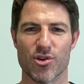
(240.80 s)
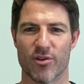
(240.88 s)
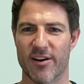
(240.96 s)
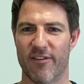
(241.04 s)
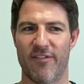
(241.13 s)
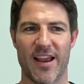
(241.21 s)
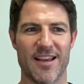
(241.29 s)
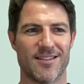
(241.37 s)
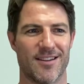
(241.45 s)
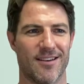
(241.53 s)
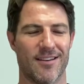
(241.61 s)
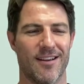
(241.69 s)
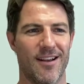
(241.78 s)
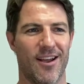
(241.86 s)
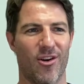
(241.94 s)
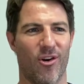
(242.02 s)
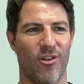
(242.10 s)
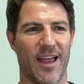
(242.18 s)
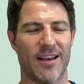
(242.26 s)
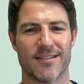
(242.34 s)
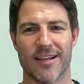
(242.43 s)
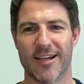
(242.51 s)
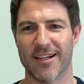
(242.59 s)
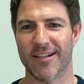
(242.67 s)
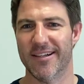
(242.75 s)
interface and all that.
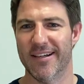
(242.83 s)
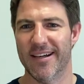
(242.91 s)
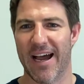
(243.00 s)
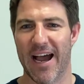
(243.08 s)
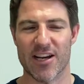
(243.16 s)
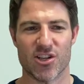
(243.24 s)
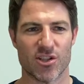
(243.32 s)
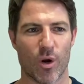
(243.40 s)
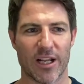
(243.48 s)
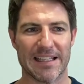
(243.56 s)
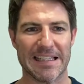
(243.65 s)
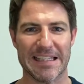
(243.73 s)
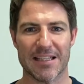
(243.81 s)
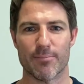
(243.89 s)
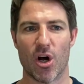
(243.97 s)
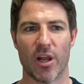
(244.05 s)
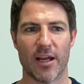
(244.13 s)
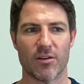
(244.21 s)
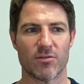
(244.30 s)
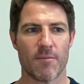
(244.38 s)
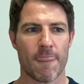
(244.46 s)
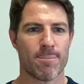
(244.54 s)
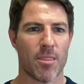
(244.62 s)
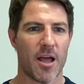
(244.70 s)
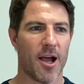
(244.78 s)
I just want to clean them all out.
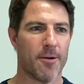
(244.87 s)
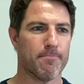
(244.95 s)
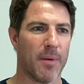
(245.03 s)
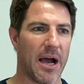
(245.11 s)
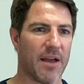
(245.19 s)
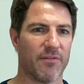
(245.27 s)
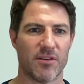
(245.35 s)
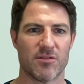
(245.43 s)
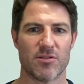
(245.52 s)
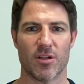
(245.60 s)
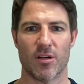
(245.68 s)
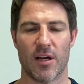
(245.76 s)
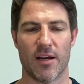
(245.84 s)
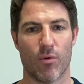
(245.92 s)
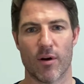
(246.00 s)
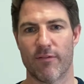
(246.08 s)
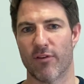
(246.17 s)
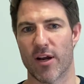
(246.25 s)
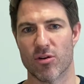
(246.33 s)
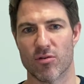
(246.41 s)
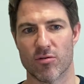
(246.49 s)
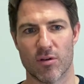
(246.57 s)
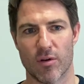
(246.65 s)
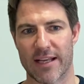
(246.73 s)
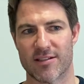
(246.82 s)
I have one friend
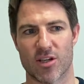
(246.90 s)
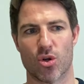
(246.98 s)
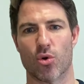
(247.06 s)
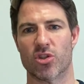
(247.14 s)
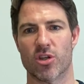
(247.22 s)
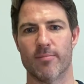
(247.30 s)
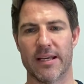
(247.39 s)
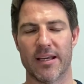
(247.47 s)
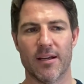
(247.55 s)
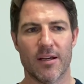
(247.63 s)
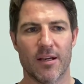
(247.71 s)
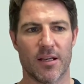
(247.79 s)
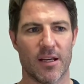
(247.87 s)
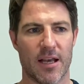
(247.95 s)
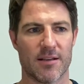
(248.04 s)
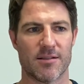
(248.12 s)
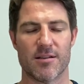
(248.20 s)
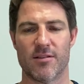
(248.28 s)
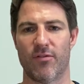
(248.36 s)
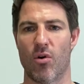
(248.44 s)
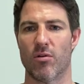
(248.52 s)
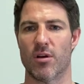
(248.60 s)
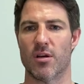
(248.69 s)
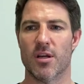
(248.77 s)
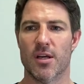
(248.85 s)
who likes to torture me. He has his phone
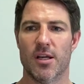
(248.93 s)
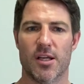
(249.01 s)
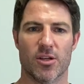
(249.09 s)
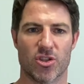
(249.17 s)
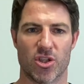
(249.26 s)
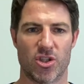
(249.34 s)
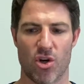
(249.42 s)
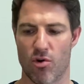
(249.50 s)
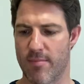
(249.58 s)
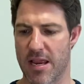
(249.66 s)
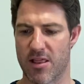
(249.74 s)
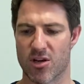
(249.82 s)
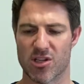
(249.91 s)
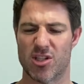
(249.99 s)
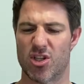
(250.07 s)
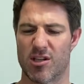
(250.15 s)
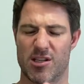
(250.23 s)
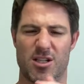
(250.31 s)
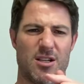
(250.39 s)
and he'll just show me there's just